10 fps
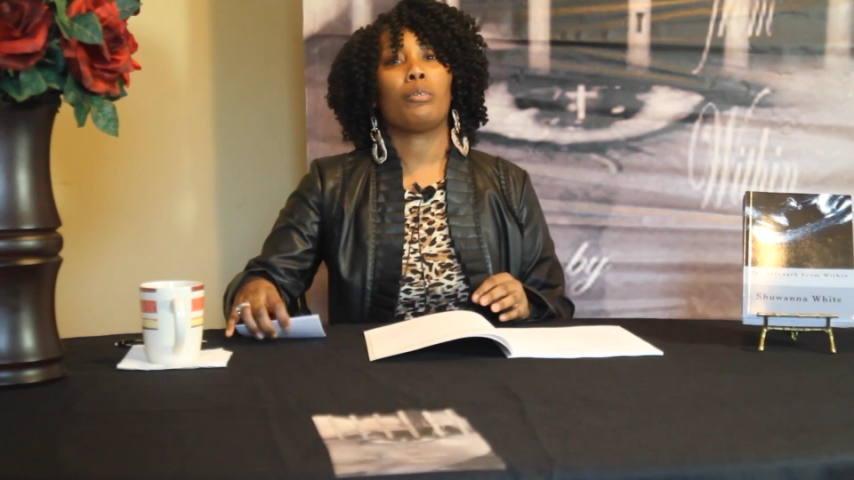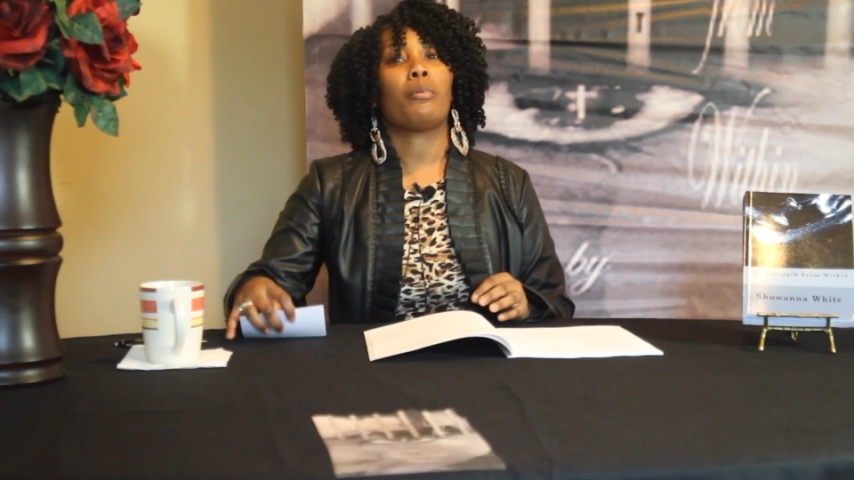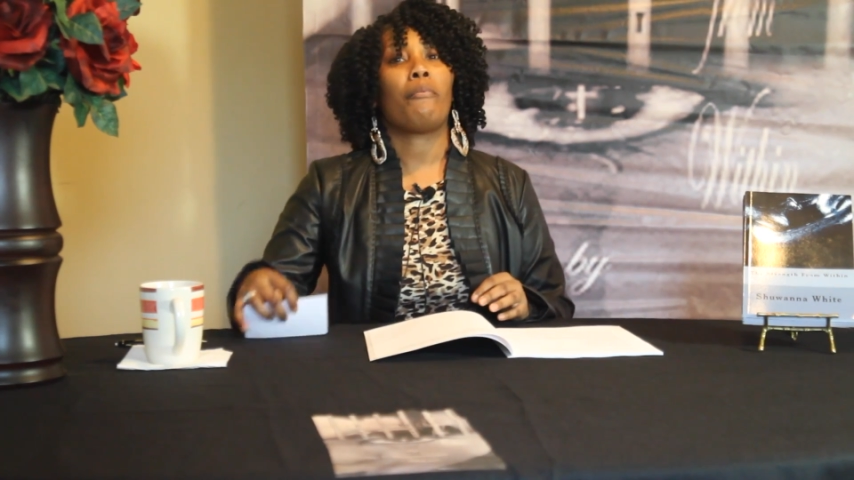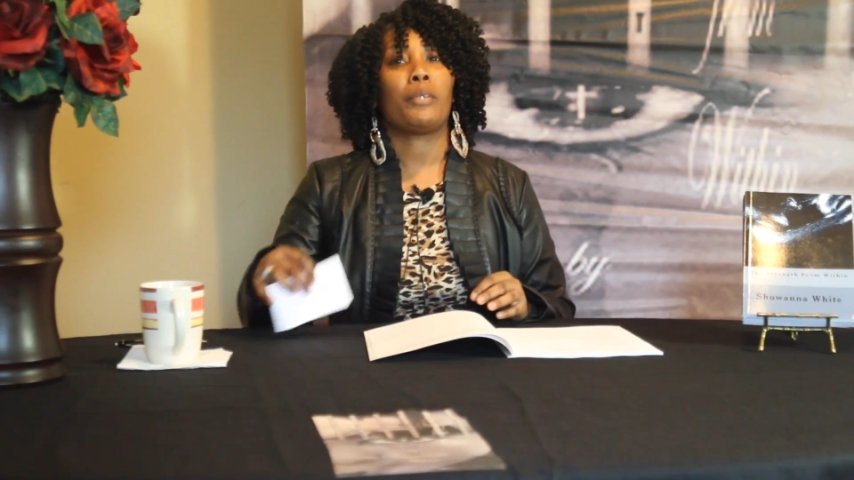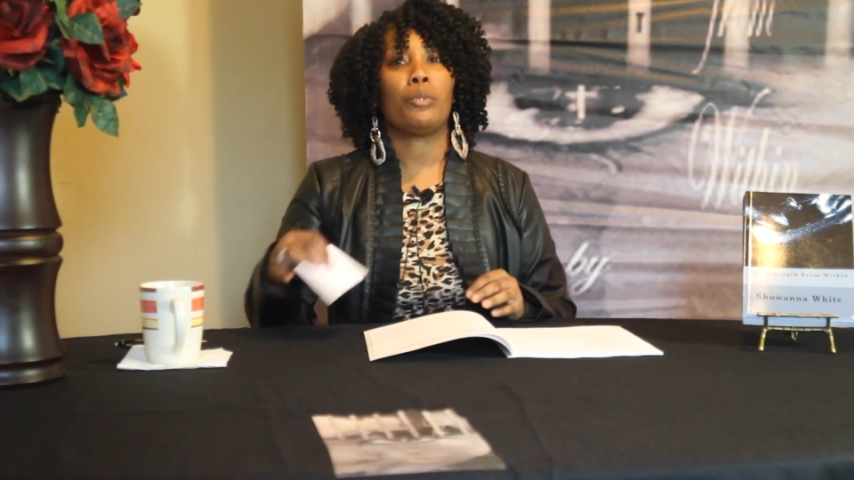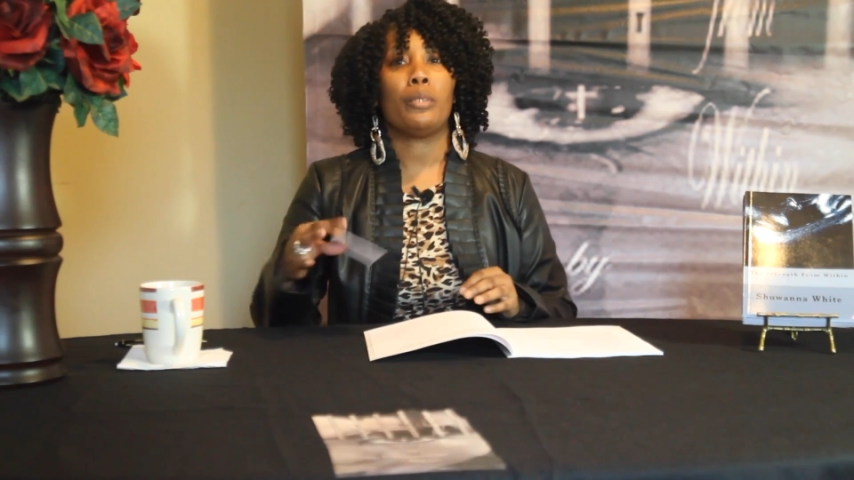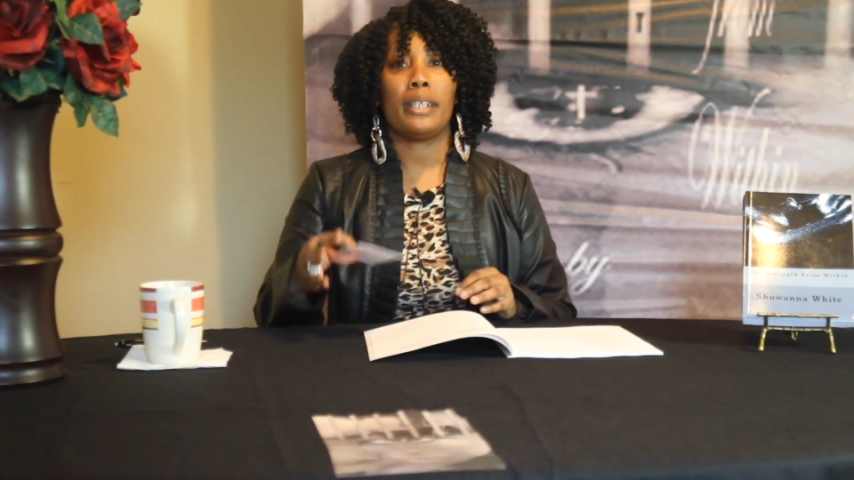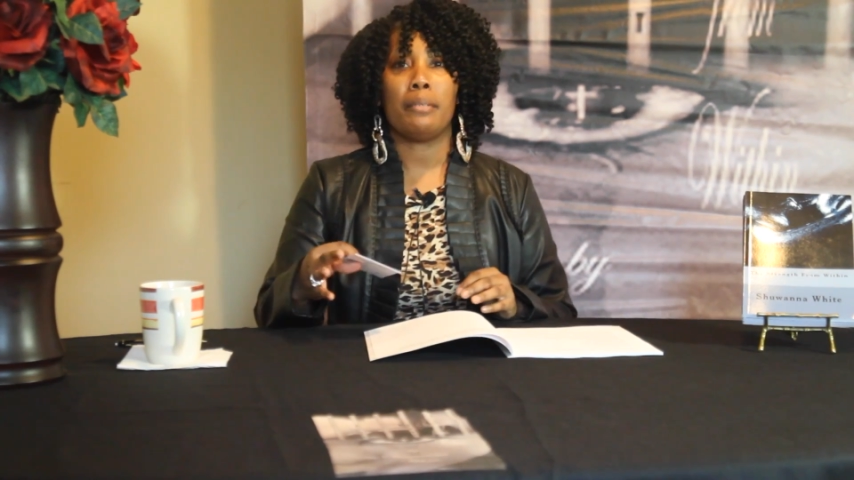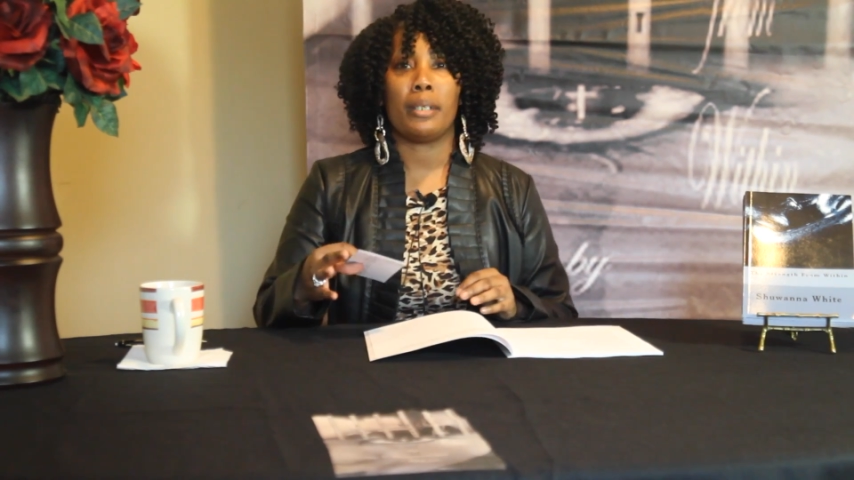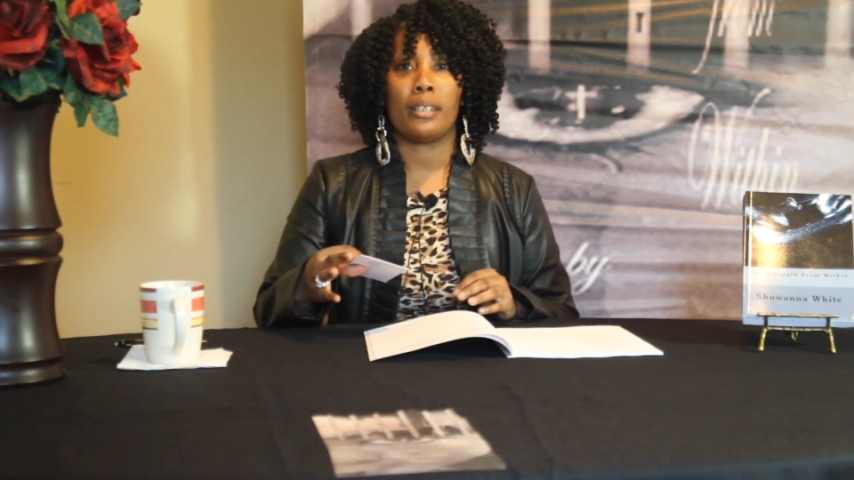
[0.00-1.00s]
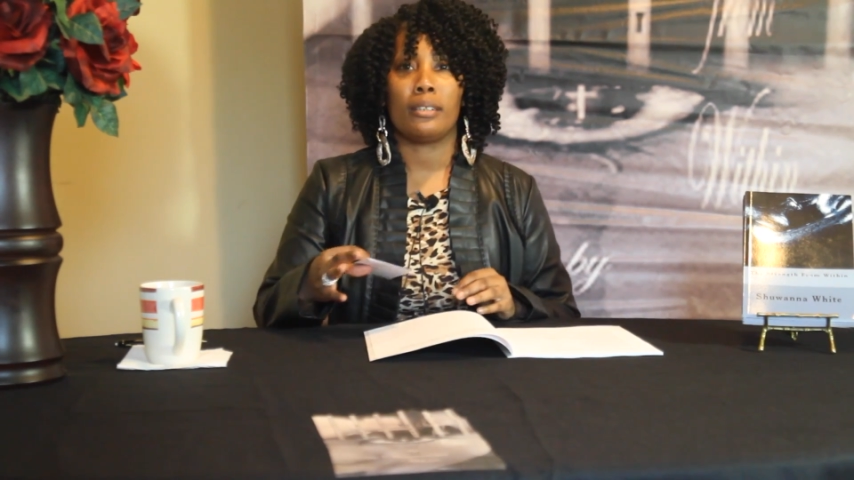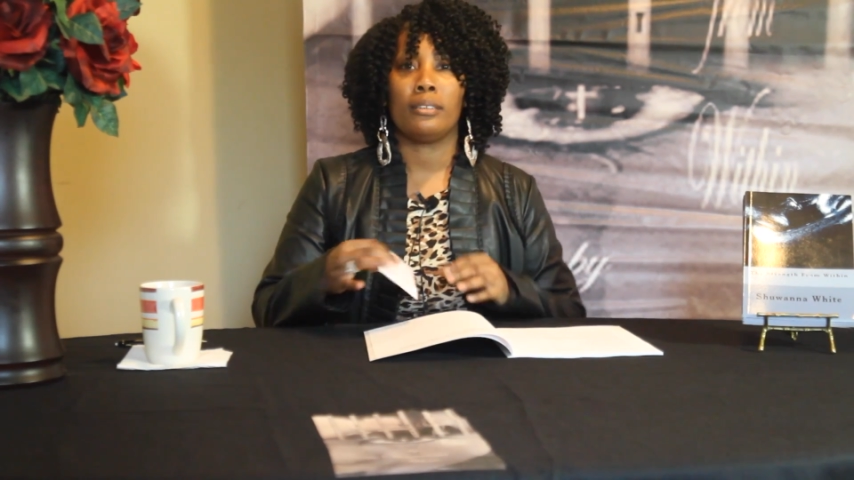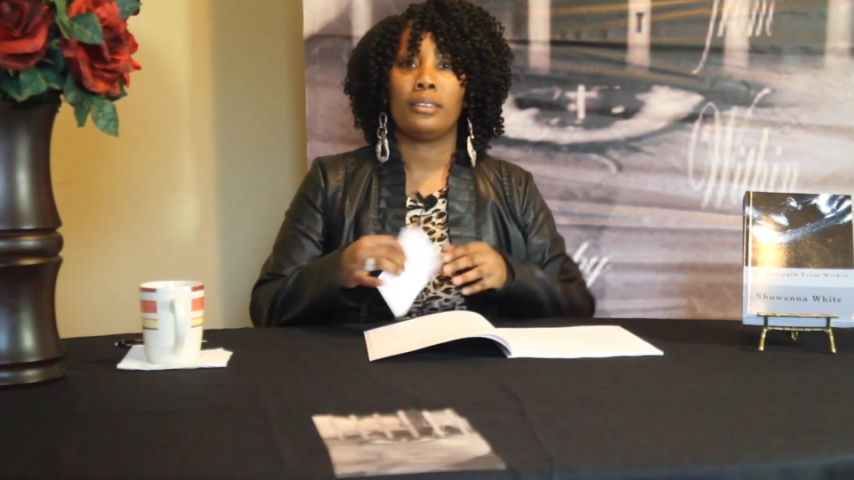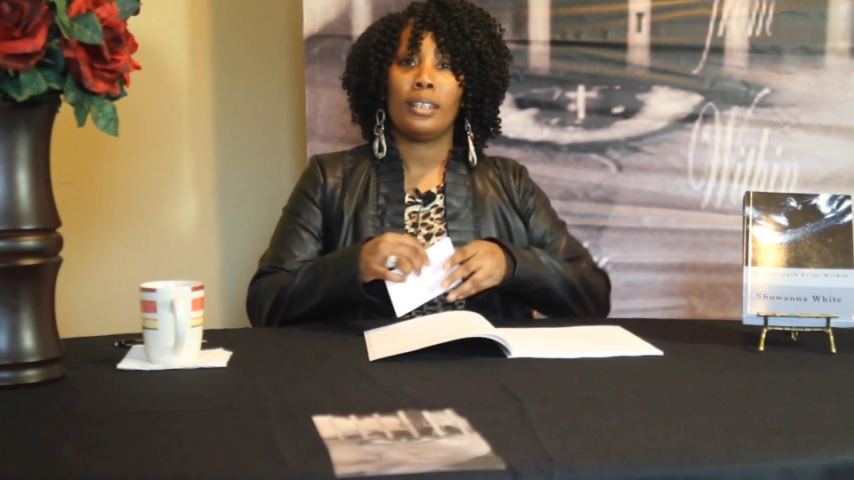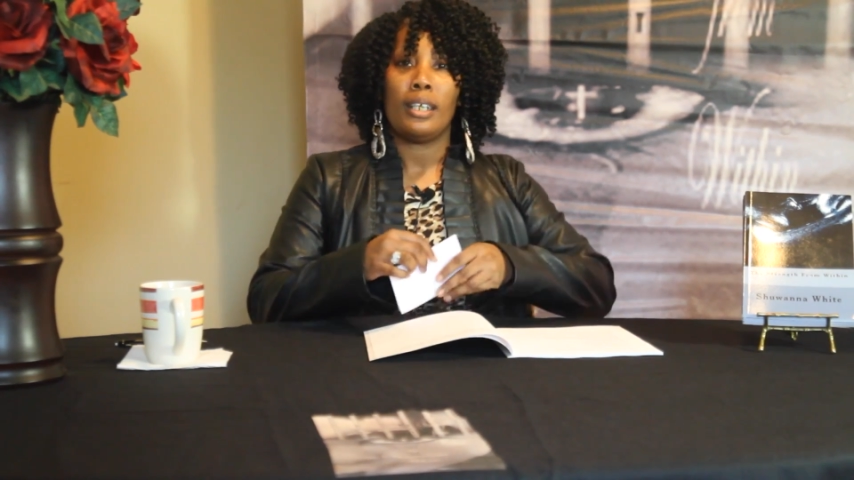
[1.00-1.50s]
from a few
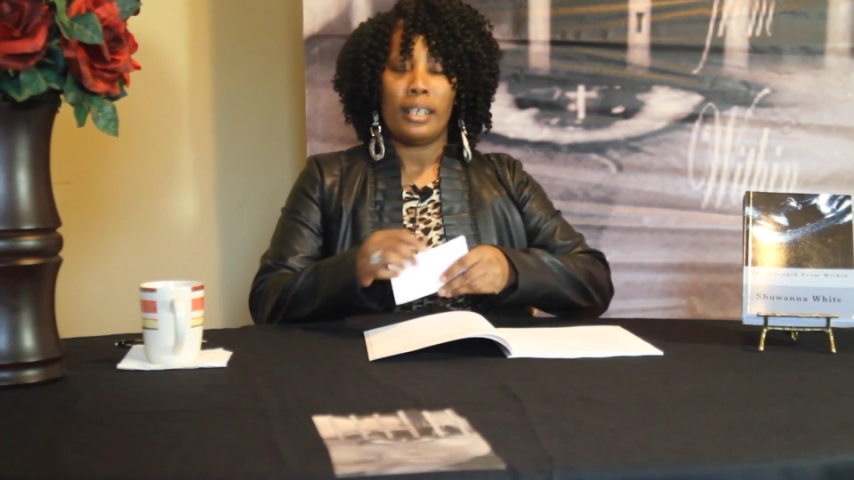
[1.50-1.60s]
emails